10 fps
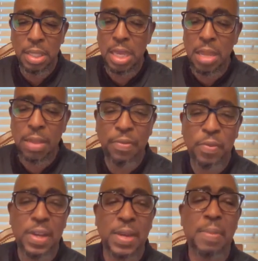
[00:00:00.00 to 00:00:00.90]
than any
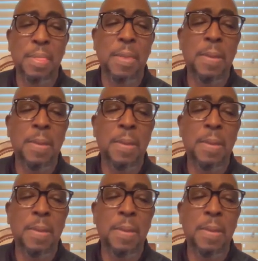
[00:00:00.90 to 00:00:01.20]
friend.